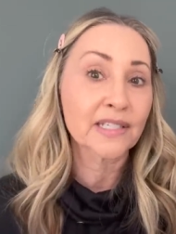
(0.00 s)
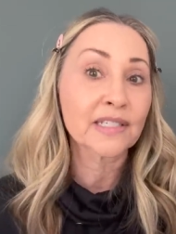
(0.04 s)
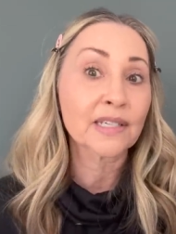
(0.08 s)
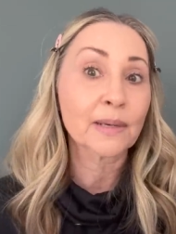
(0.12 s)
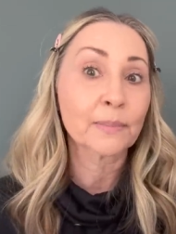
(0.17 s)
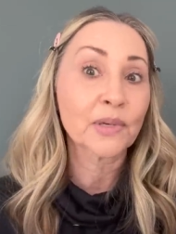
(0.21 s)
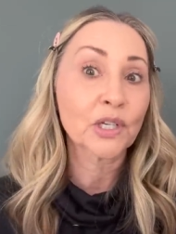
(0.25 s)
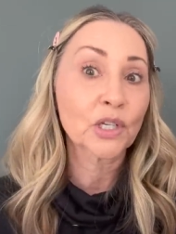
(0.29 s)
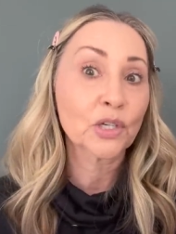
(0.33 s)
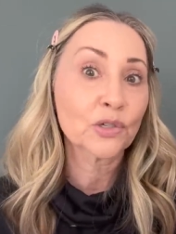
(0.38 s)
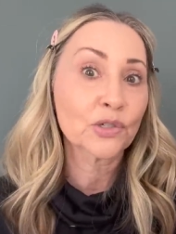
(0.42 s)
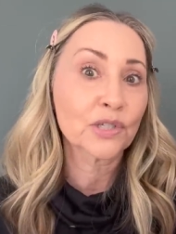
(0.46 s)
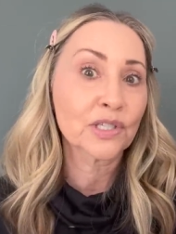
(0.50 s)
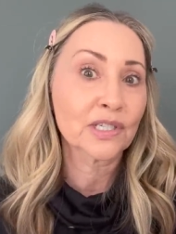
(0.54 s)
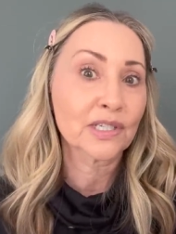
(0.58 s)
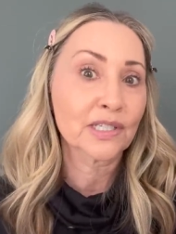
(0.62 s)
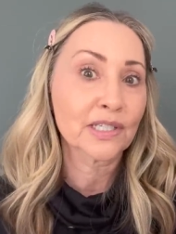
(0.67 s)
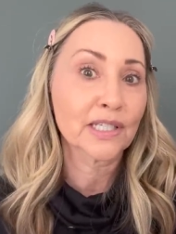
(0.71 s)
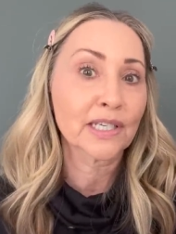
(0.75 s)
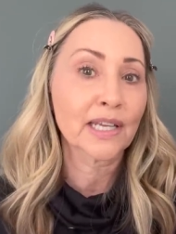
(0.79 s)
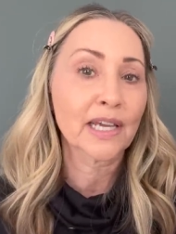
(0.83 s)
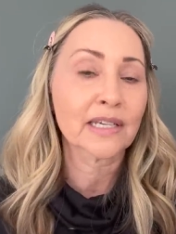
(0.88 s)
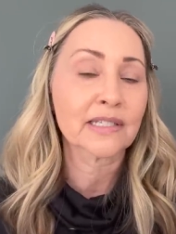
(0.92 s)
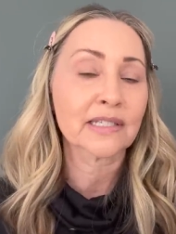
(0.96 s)
And I'm going to use it
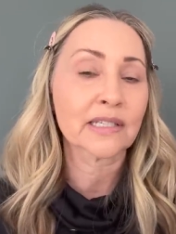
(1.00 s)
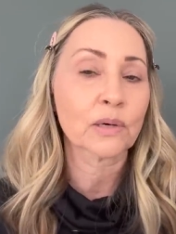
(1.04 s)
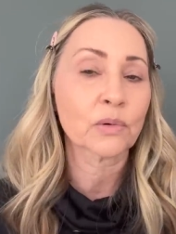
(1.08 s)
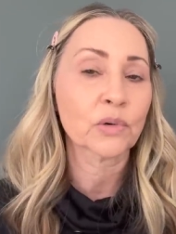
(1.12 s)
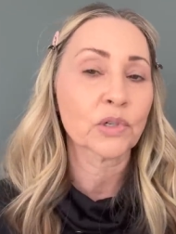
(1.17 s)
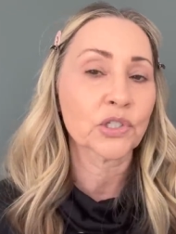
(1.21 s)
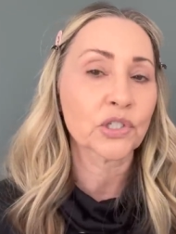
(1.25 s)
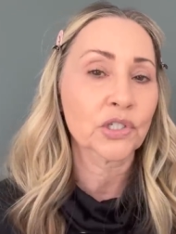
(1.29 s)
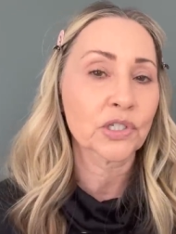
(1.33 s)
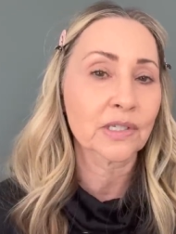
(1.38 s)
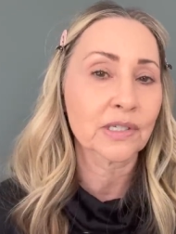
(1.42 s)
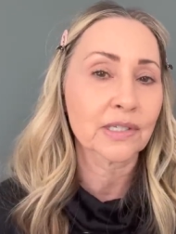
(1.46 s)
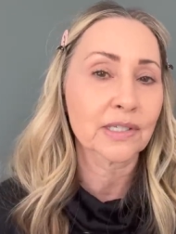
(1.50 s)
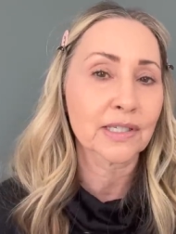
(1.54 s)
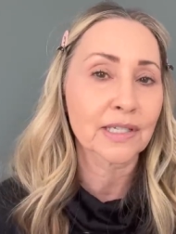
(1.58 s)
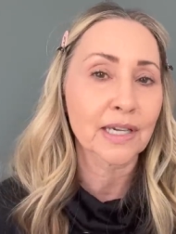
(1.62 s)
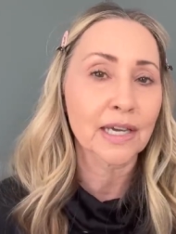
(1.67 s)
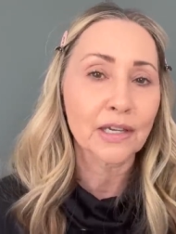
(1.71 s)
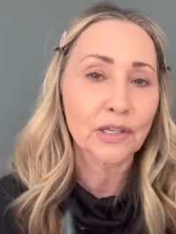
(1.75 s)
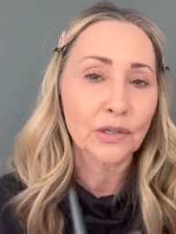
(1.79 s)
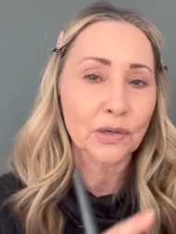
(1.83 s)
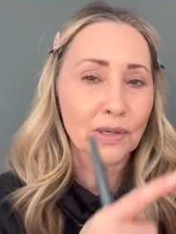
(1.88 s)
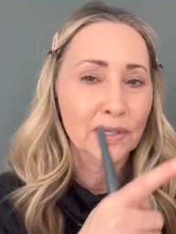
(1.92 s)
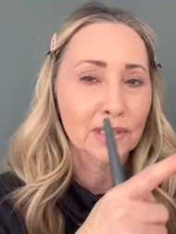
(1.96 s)
today because I want you to see
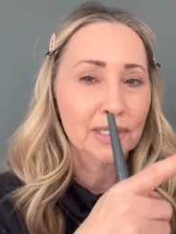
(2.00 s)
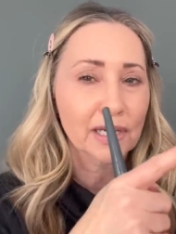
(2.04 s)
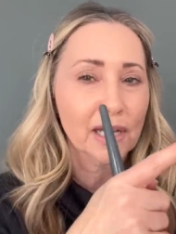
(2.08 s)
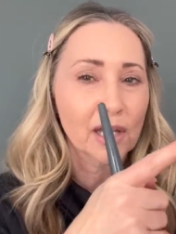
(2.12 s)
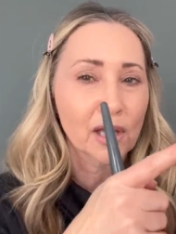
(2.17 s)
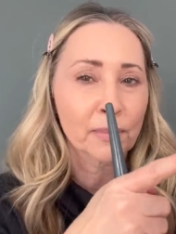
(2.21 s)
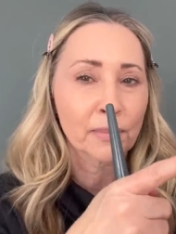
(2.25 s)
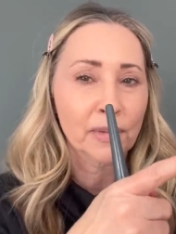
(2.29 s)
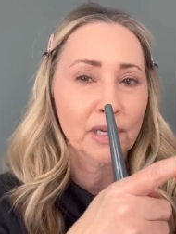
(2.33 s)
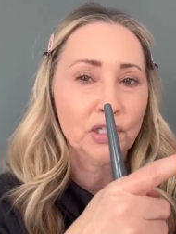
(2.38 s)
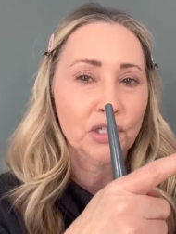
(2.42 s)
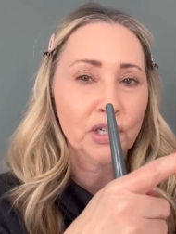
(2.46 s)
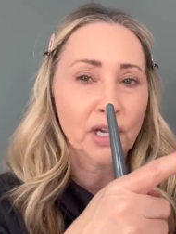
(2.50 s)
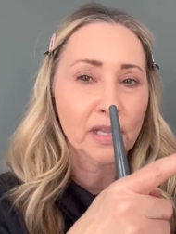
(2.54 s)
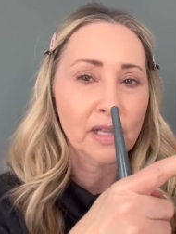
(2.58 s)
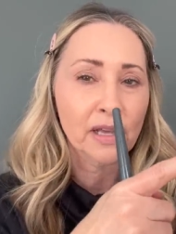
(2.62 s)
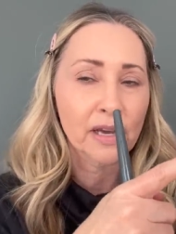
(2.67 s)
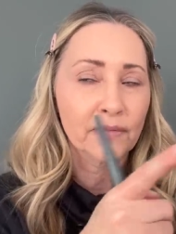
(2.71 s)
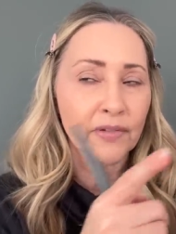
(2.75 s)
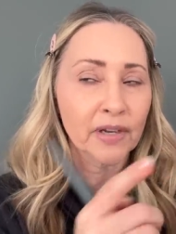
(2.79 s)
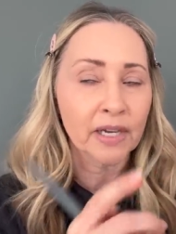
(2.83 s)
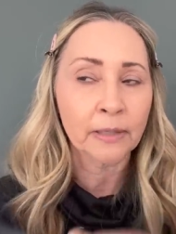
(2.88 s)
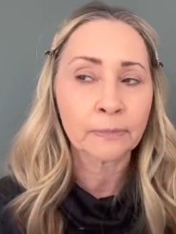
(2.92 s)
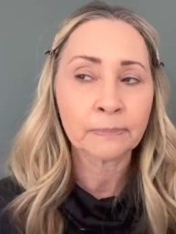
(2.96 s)
it. You can tell how much I
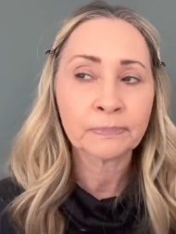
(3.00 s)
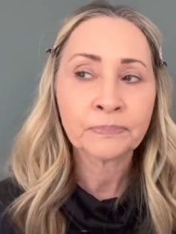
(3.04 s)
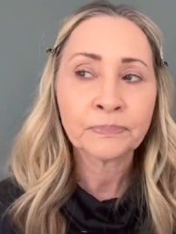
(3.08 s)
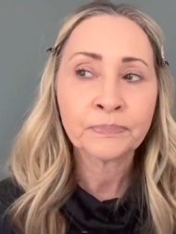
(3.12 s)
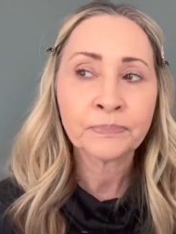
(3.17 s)
love it.